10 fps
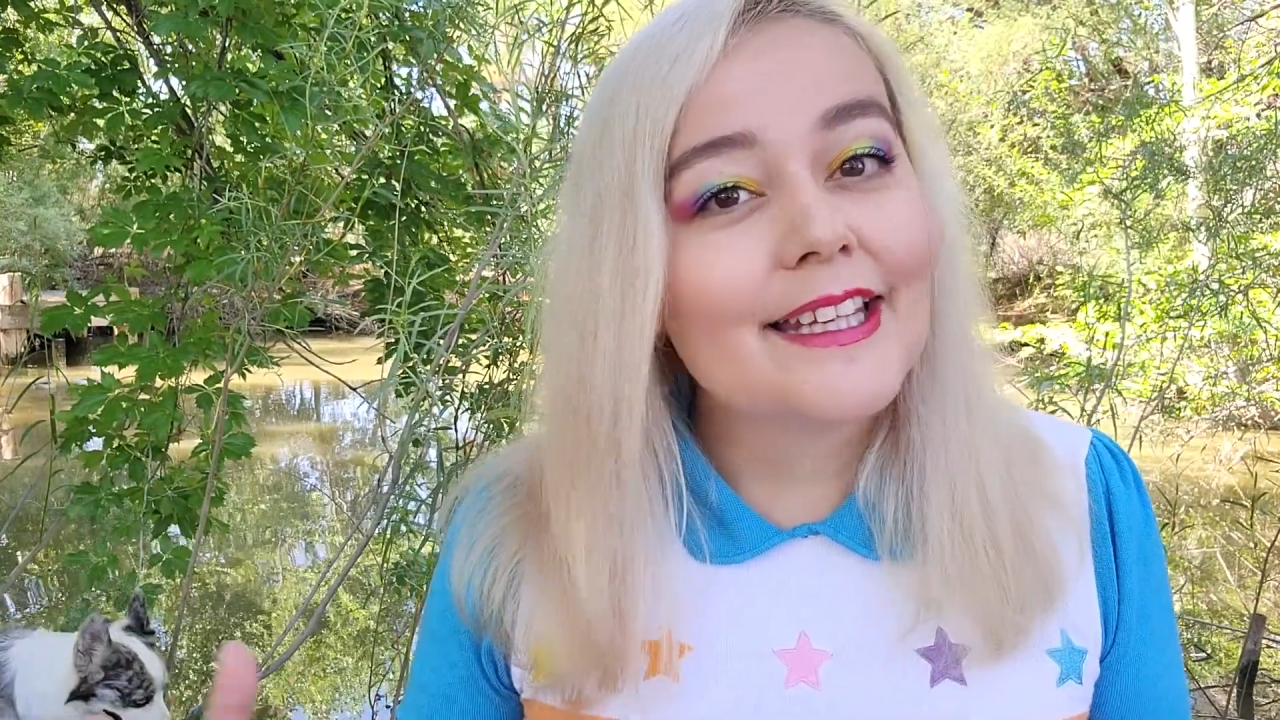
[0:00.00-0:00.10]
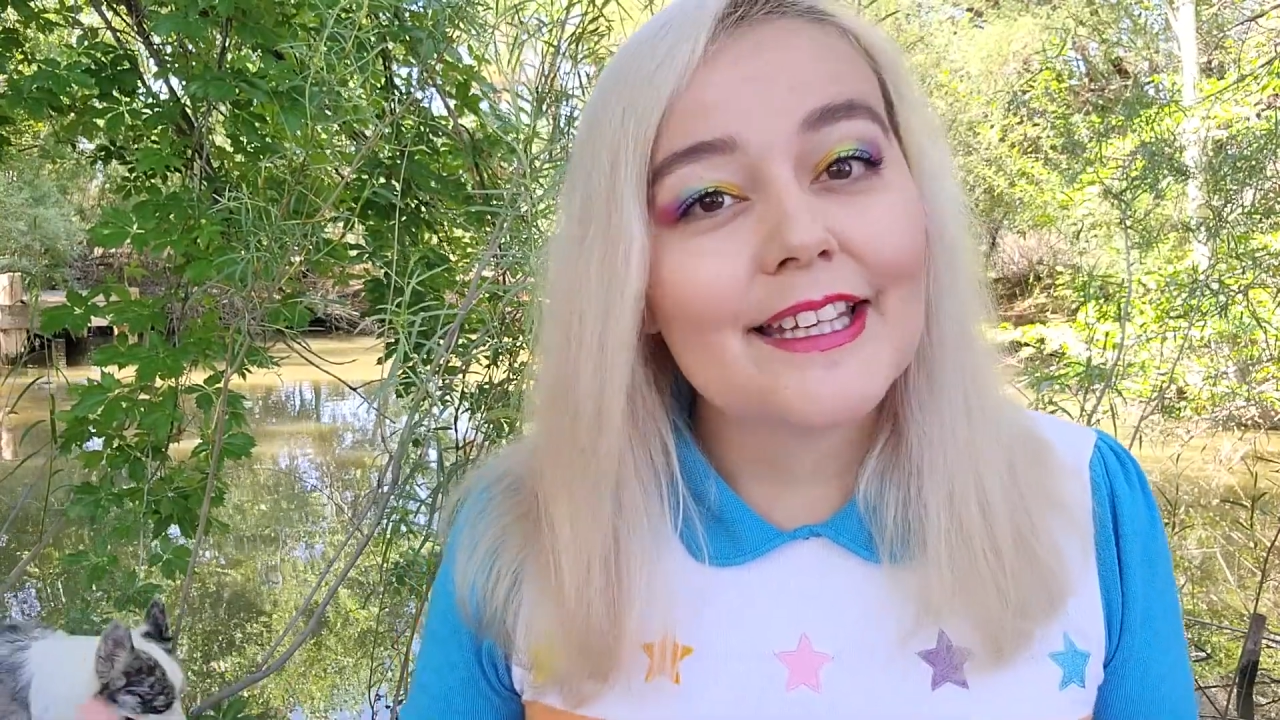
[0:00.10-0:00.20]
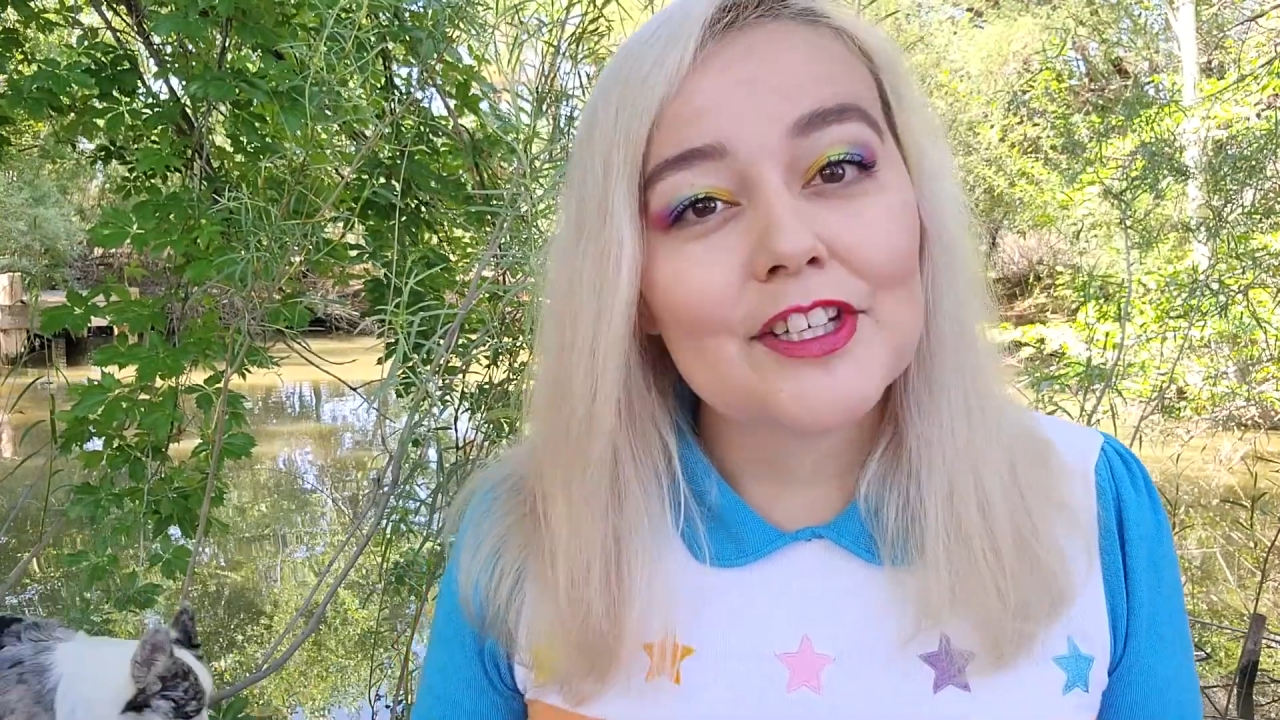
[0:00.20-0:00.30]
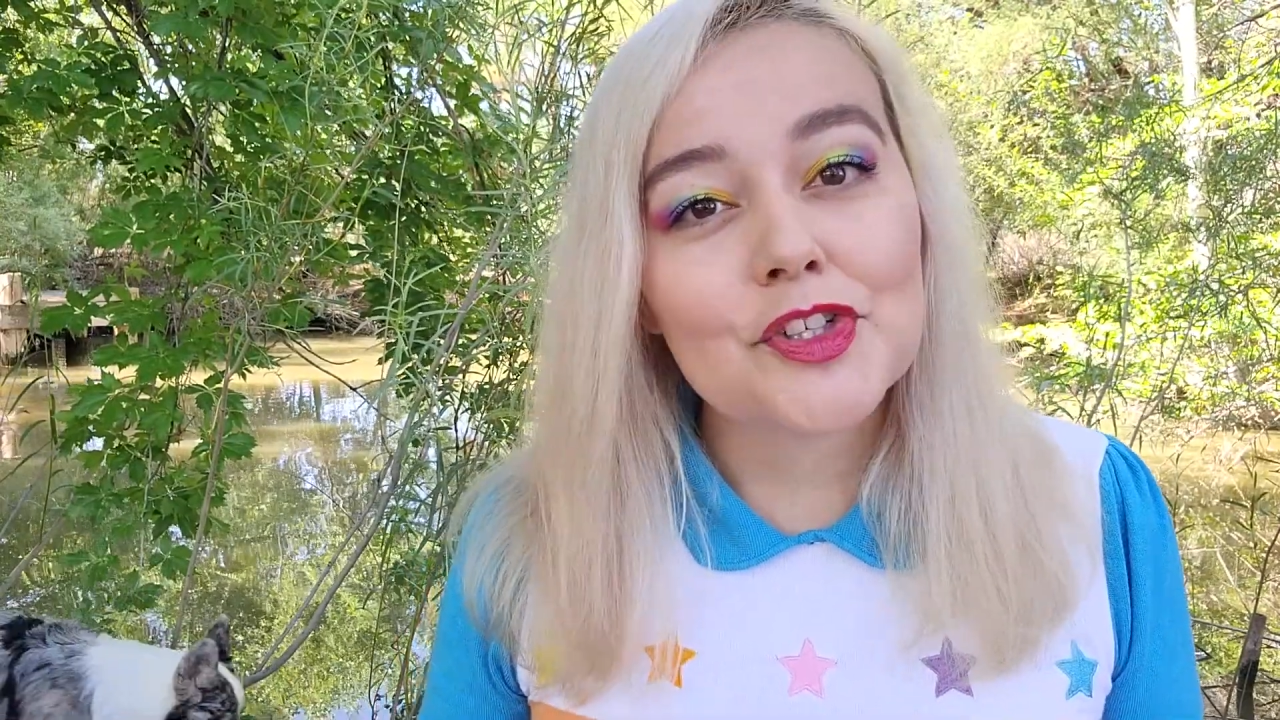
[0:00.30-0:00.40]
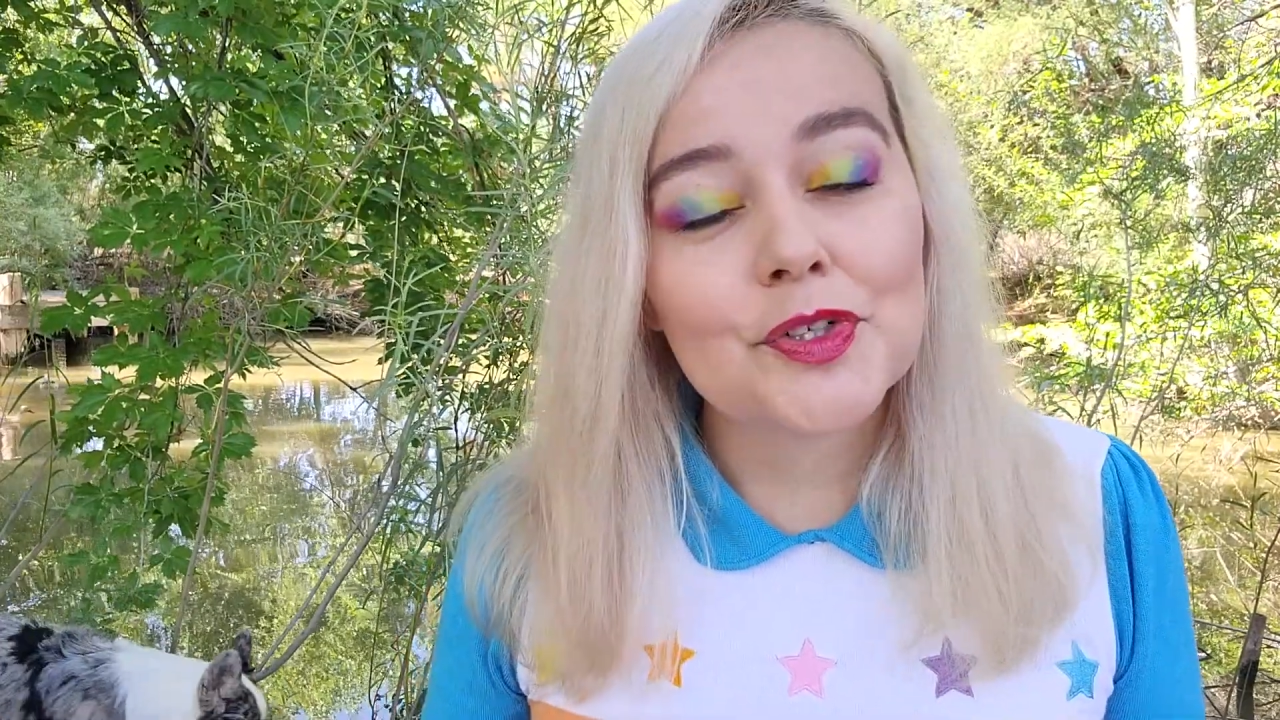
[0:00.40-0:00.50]

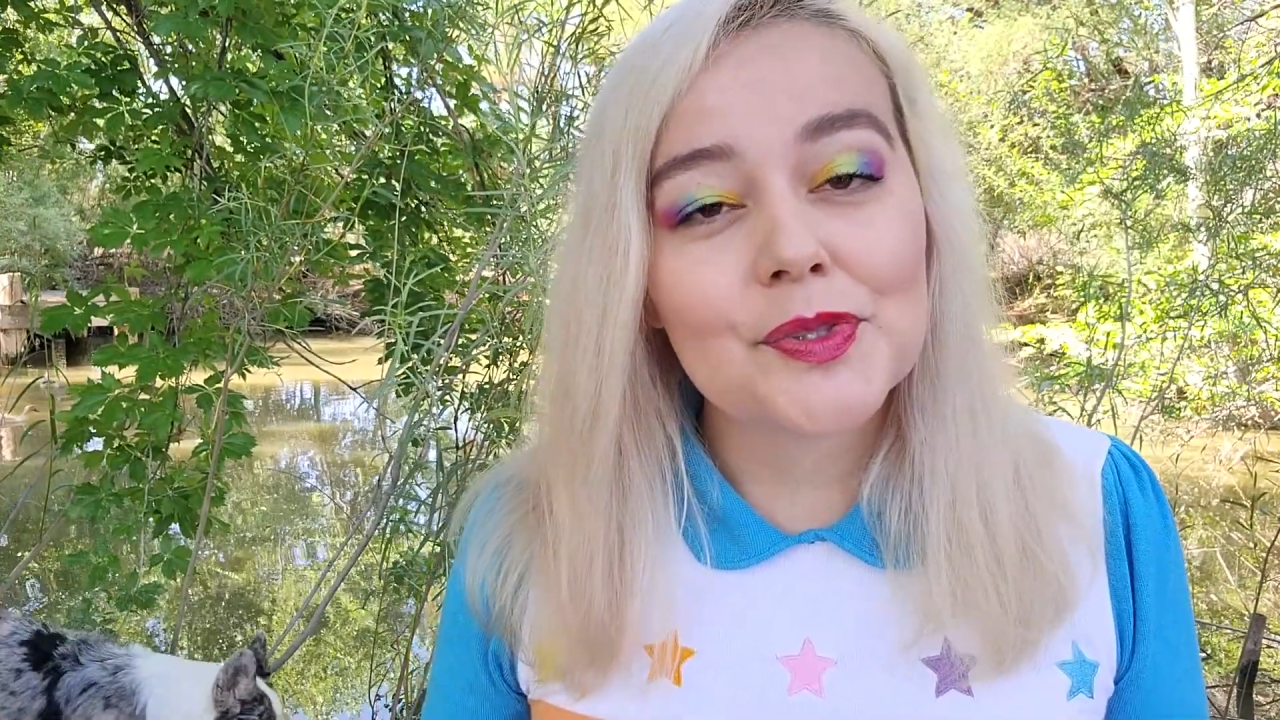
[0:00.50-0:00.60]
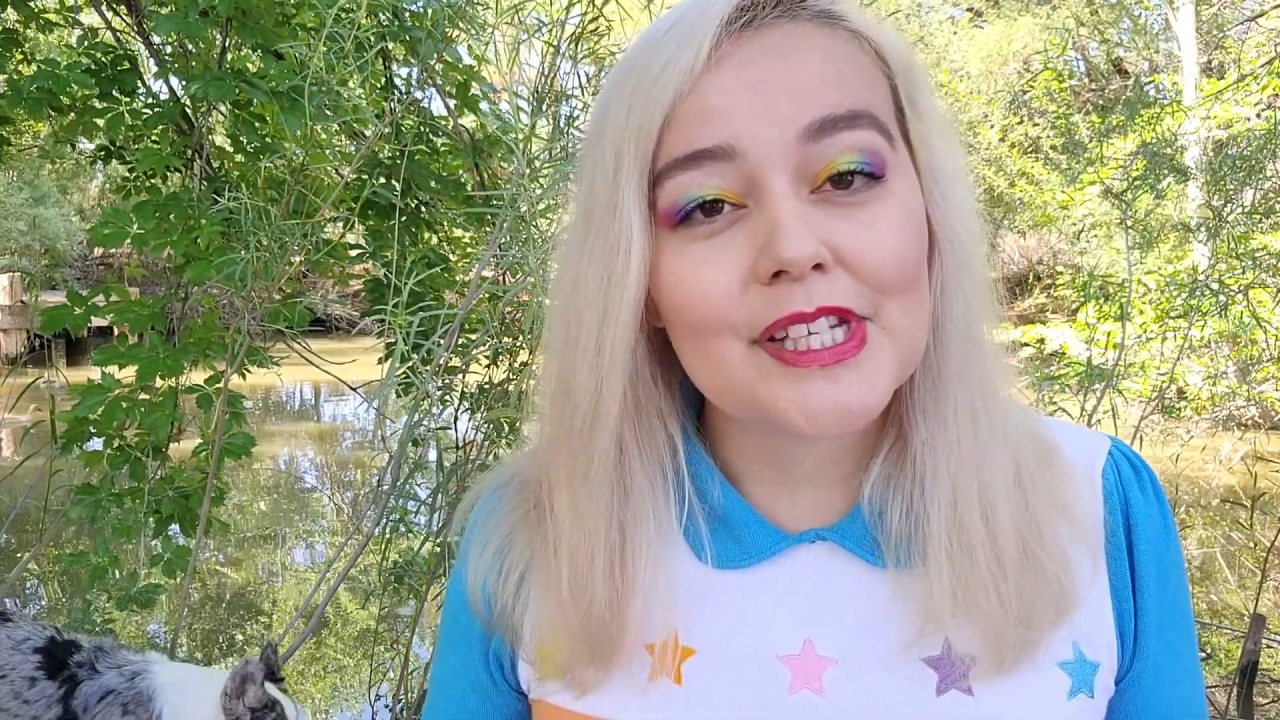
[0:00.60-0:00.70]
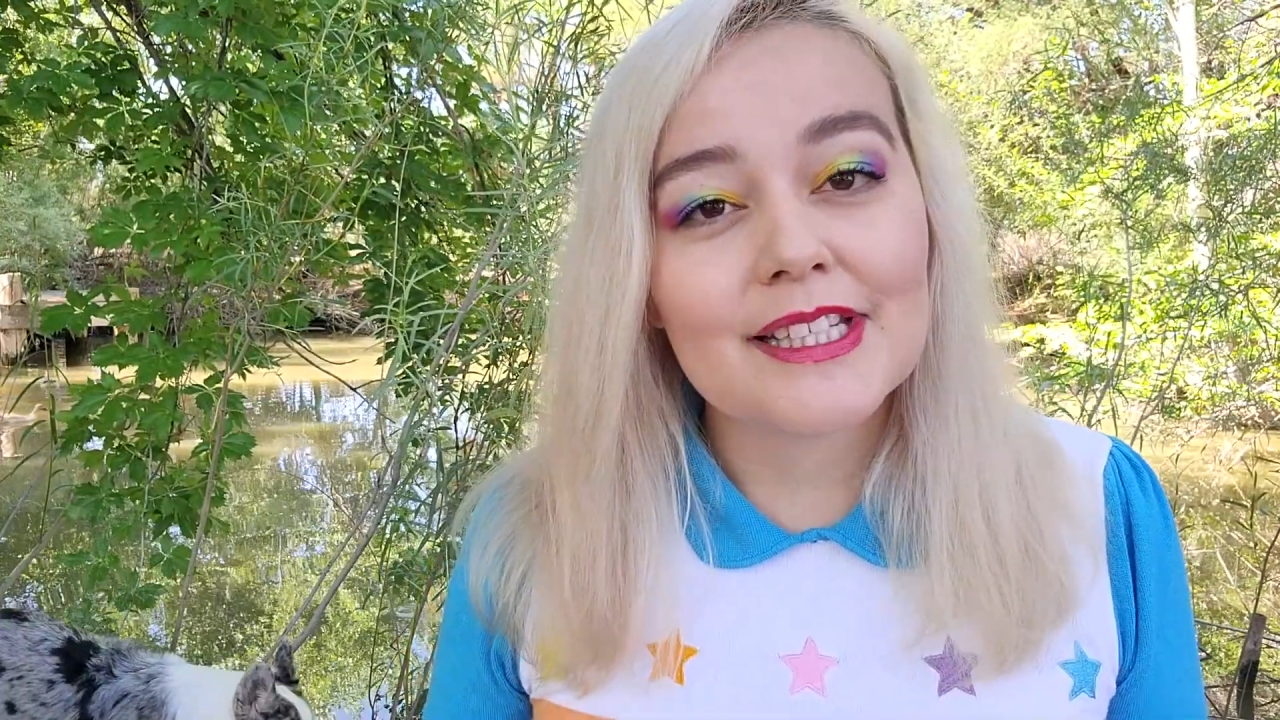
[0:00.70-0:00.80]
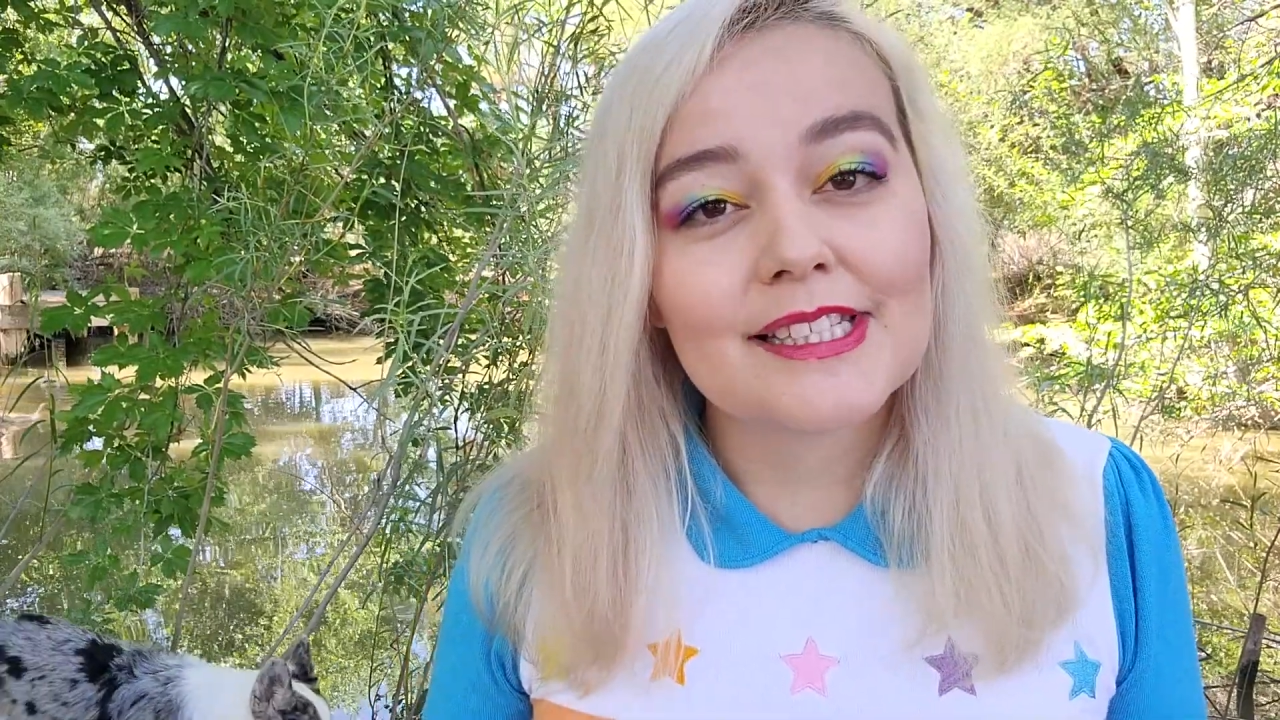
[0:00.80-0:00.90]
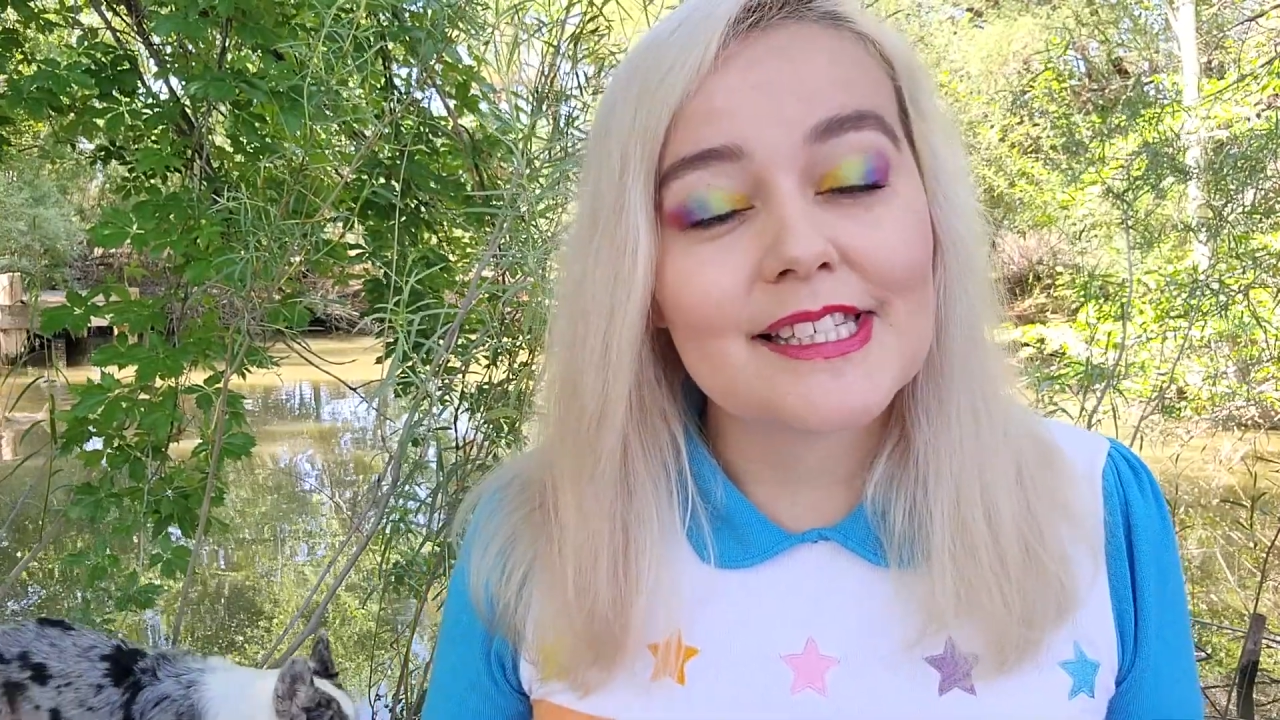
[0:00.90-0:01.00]
issues in